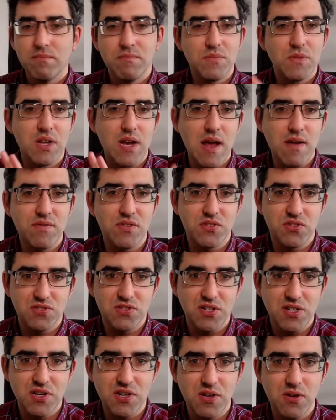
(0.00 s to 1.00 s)
the levels are
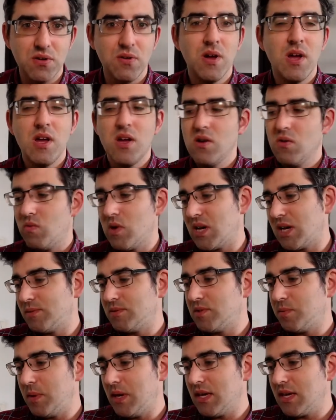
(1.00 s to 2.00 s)
zero. When I'm
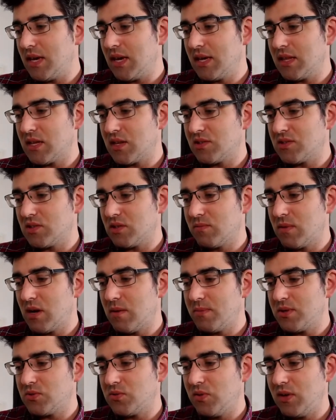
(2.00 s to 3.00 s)
speaking, they're somewhere
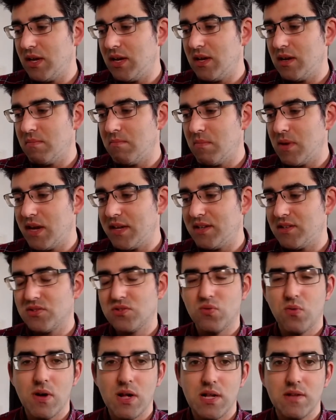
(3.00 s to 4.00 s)
between minus
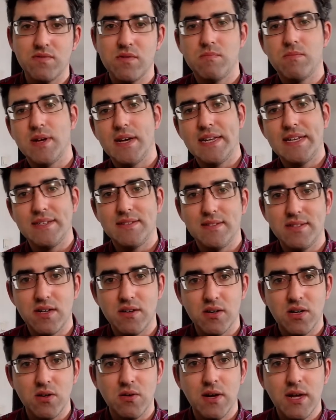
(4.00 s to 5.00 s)
12 and minus
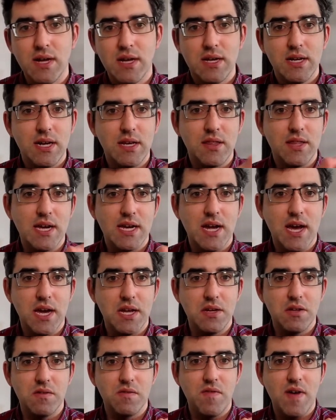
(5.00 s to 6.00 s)
zero in that
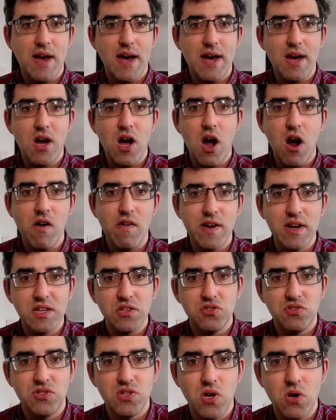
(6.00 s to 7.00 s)
kind of
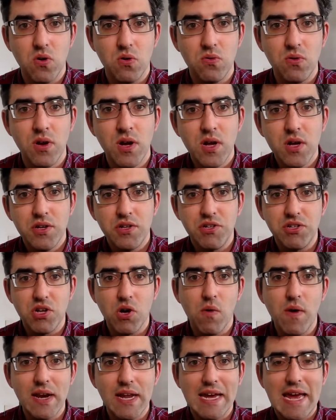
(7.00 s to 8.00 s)
orange zone. You don't
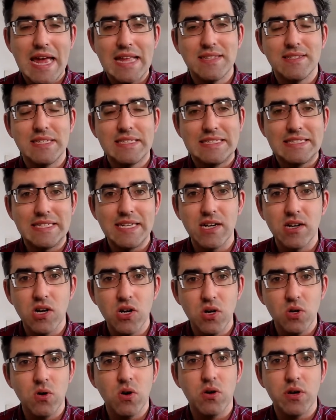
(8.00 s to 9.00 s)
want to get to
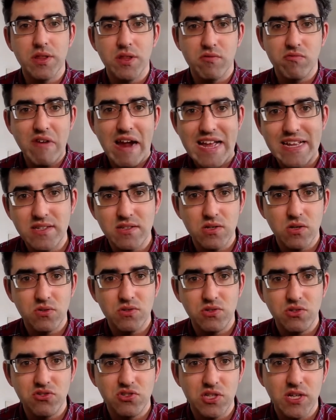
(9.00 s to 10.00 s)
zero or the red zone
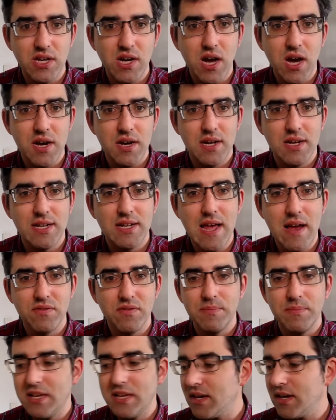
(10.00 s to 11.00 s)
usually on a level
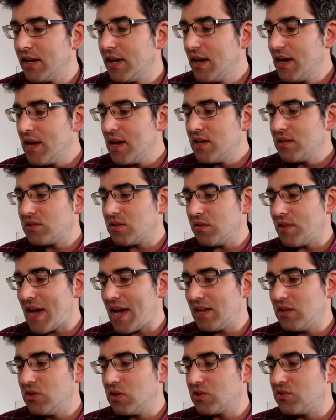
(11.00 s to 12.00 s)
meter. So
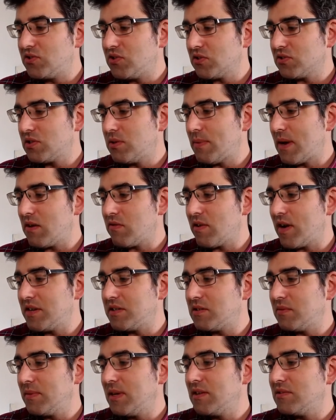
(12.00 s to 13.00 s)
that looks just about right
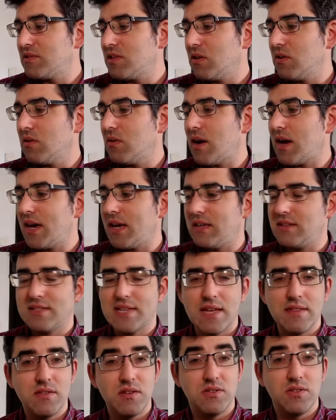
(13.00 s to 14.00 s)
to me. So I
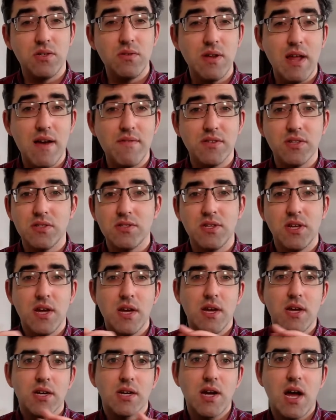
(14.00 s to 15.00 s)
set the two levels,
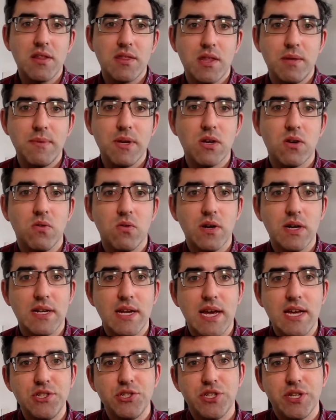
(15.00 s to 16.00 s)
got them in
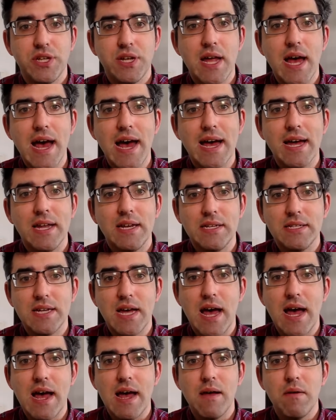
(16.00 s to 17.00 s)
coordination,
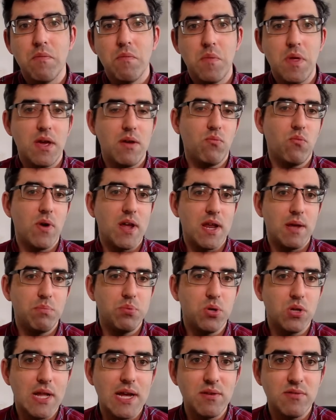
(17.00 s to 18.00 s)
and when I
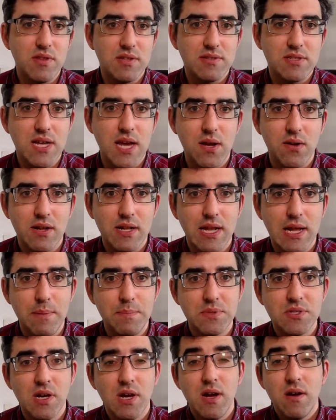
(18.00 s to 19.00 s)
pull out the sound
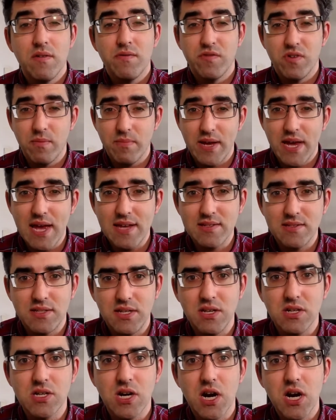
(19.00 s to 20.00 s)
clips from my
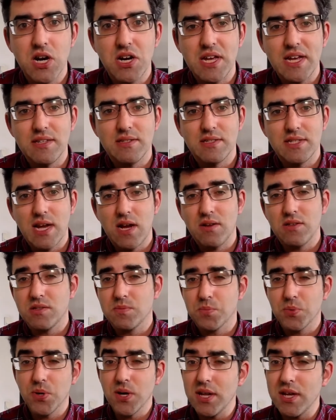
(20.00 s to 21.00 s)
SD card, it sounds
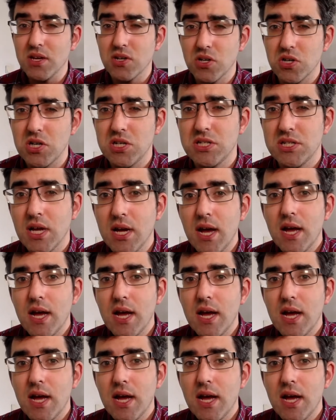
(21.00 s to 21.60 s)
pretty good.